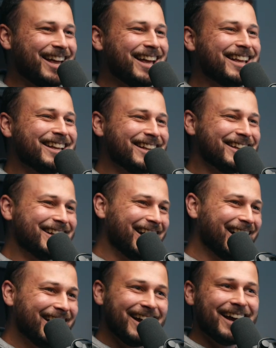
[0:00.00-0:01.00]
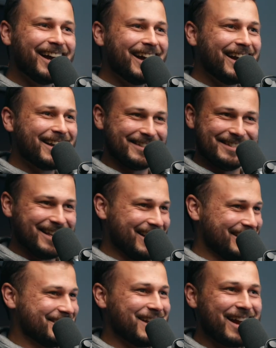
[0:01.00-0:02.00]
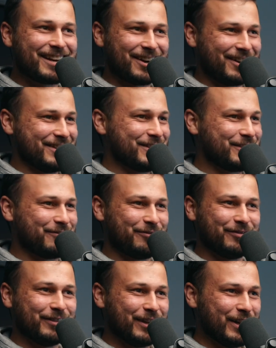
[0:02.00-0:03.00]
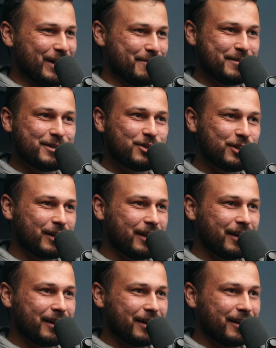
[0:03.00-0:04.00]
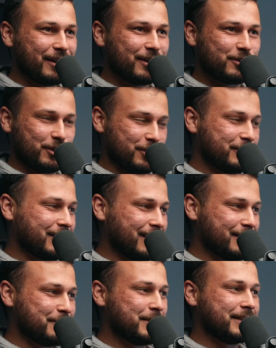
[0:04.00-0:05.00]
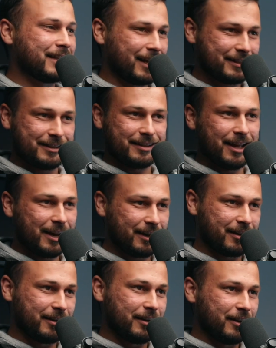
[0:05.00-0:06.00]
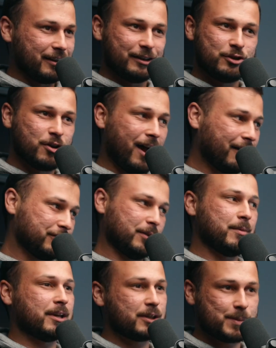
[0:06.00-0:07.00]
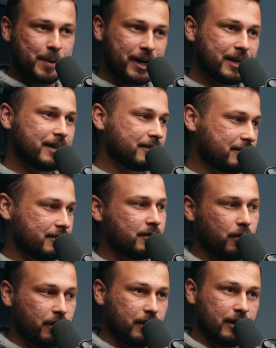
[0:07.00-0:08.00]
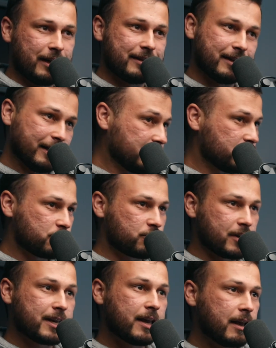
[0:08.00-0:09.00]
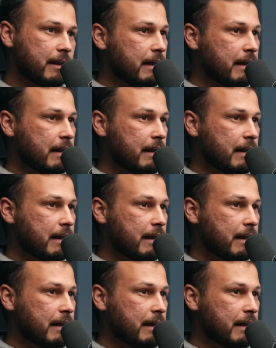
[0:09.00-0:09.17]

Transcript: yes. Yeah. Yeah. Isn't that an iconic yeah. image? So you're telling me that's like you have some experience in the industry,